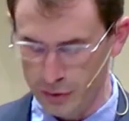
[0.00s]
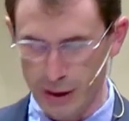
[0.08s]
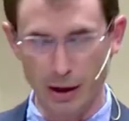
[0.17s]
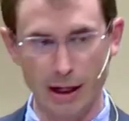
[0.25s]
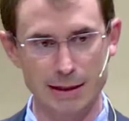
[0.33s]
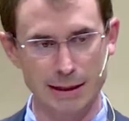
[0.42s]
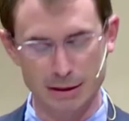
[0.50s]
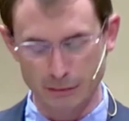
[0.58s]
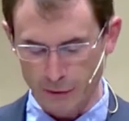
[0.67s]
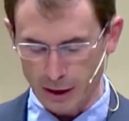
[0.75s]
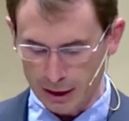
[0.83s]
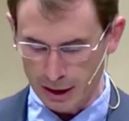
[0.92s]
their,
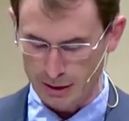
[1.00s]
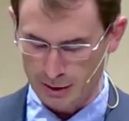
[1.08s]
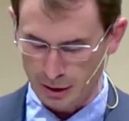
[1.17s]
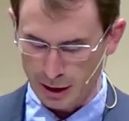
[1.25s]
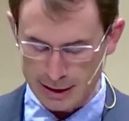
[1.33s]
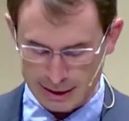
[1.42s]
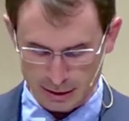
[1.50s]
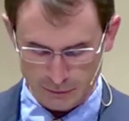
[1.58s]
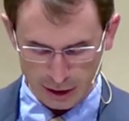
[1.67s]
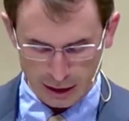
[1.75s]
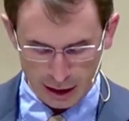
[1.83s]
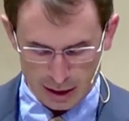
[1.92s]
their
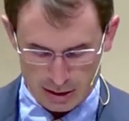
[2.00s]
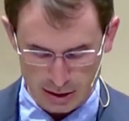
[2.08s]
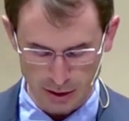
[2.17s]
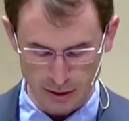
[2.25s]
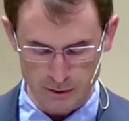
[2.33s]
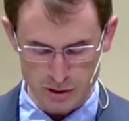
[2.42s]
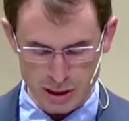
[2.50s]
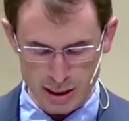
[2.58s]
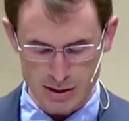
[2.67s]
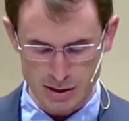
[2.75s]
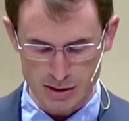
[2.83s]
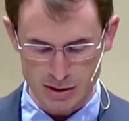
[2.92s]
identification of
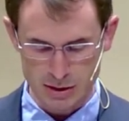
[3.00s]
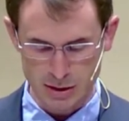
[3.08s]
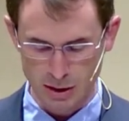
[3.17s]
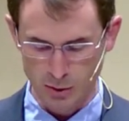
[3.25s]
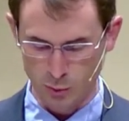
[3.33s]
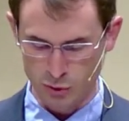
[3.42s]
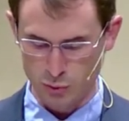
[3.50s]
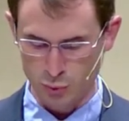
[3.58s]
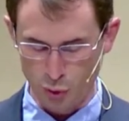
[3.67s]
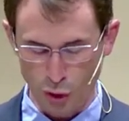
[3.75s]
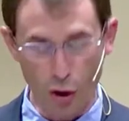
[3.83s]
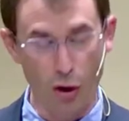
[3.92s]
Jesus was
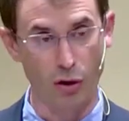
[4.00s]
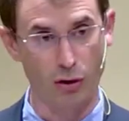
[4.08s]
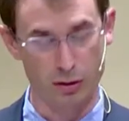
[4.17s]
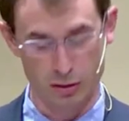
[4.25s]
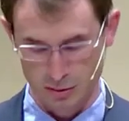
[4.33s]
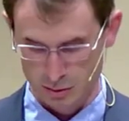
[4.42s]
wrong